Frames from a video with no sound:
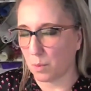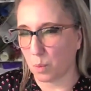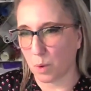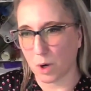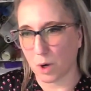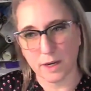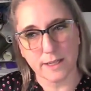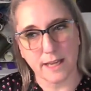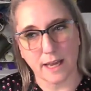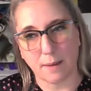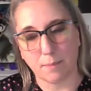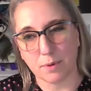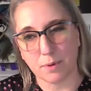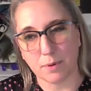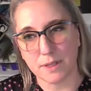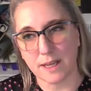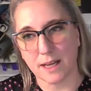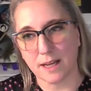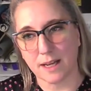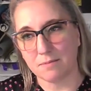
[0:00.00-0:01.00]
work
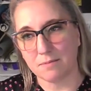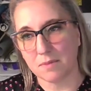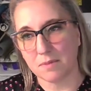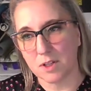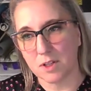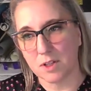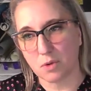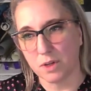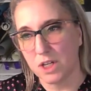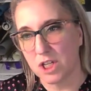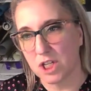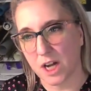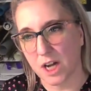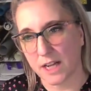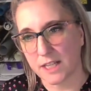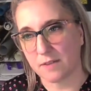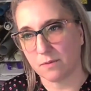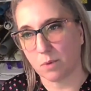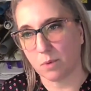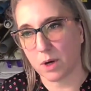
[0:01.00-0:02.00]
samples in,
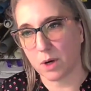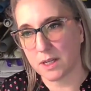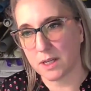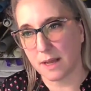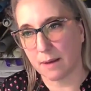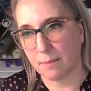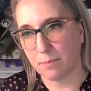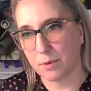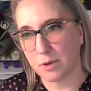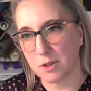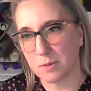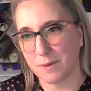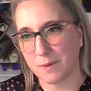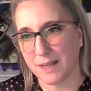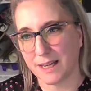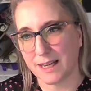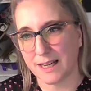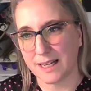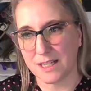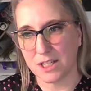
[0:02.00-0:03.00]
screenshots of work samples,
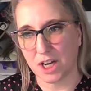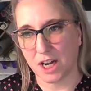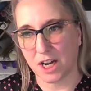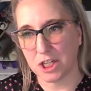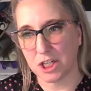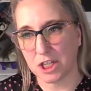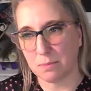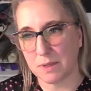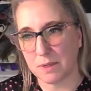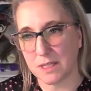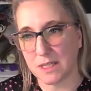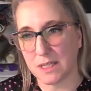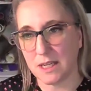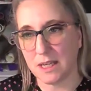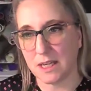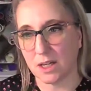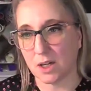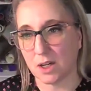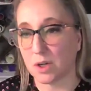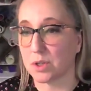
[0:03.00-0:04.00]
because
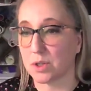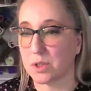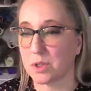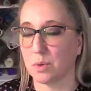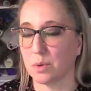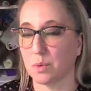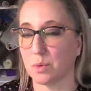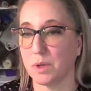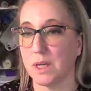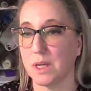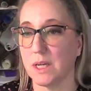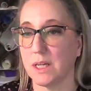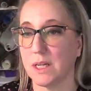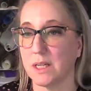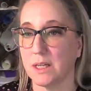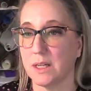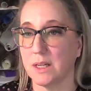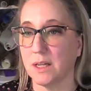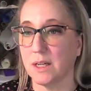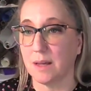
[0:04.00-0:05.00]
ChatGPT can also
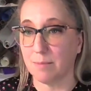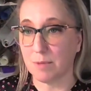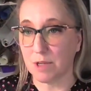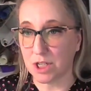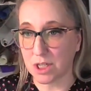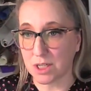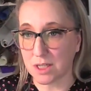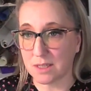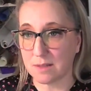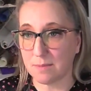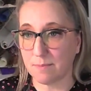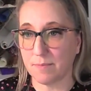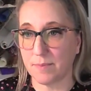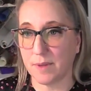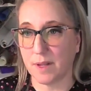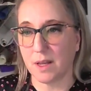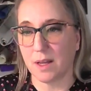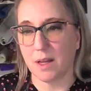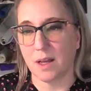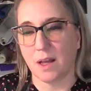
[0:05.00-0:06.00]
read images
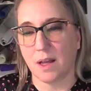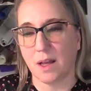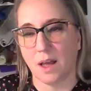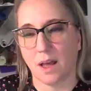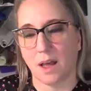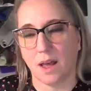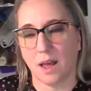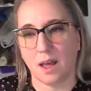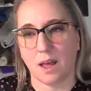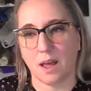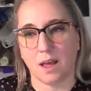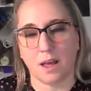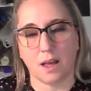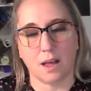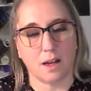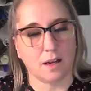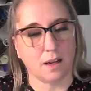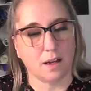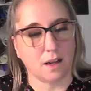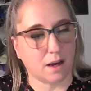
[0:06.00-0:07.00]

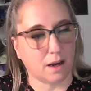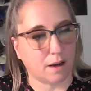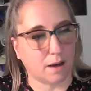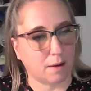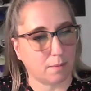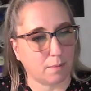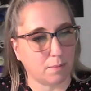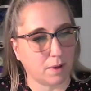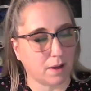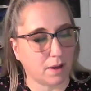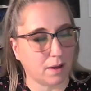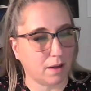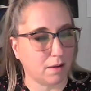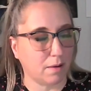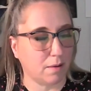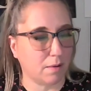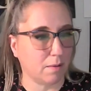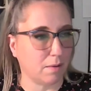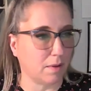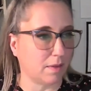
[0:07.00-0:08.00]
and
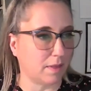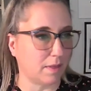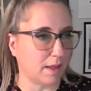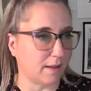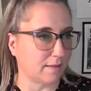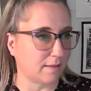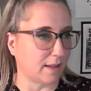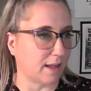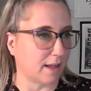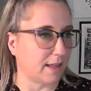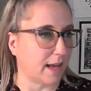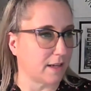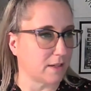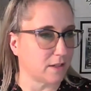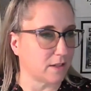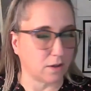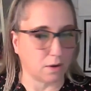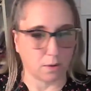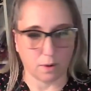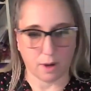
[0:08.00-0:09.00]
things like
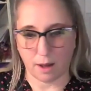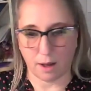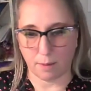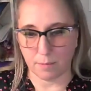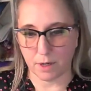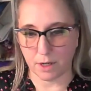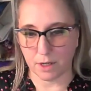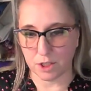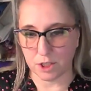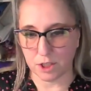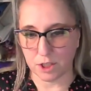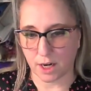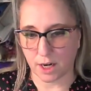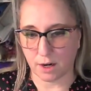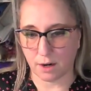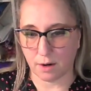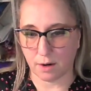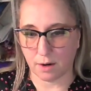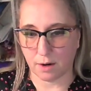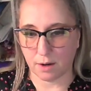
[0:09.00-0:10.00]
that. So I'm going to
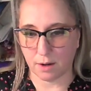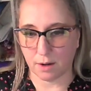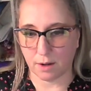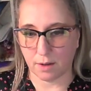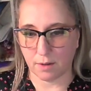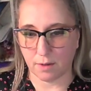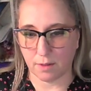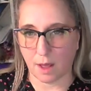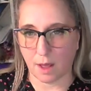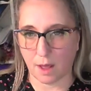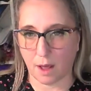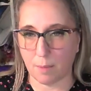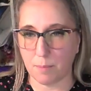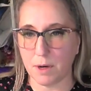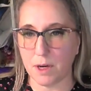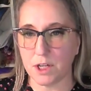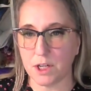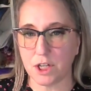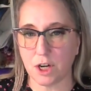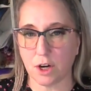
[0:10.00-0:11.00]
share
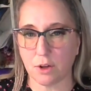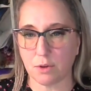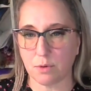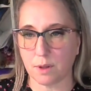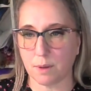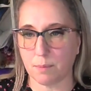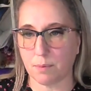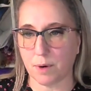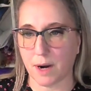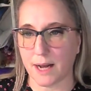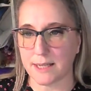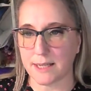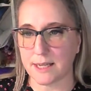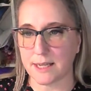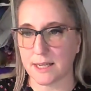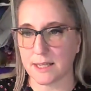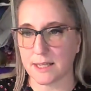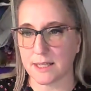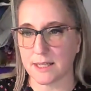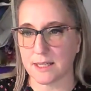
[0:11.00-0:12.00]
through the
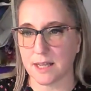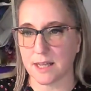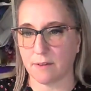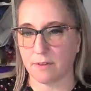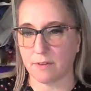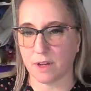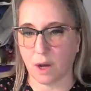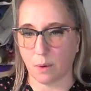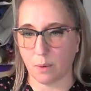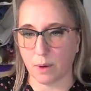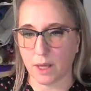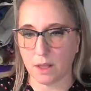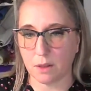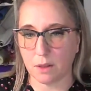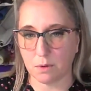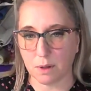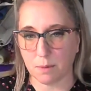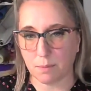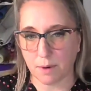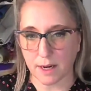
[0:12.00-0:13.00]
process instead of
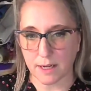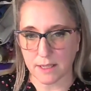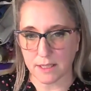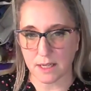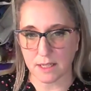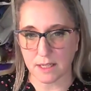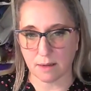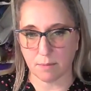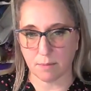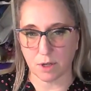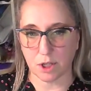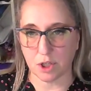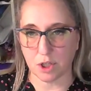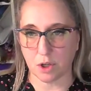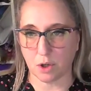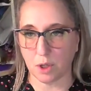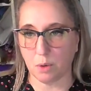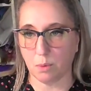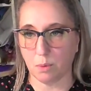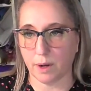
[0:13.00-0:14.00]
going through the process. I'm going to
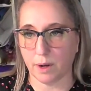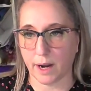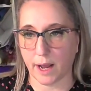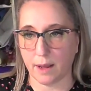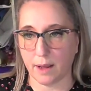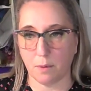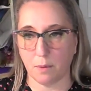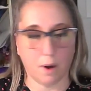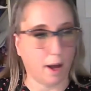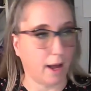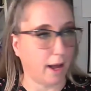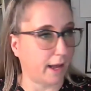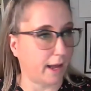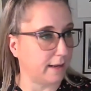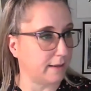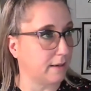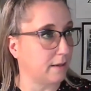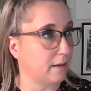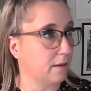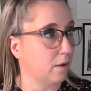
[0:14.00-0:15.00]
show you what
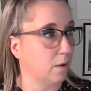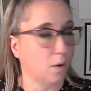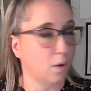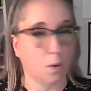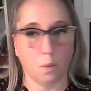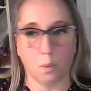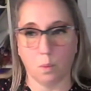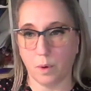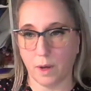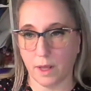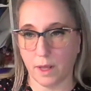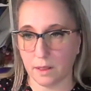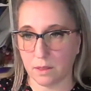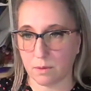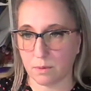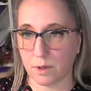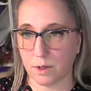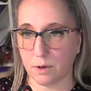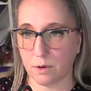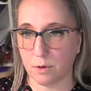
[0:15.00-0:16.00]
I
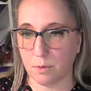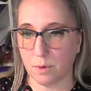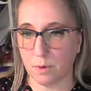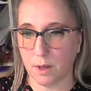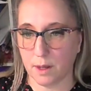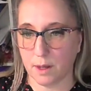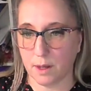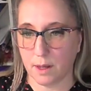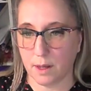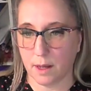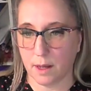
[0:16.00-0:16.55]
went through.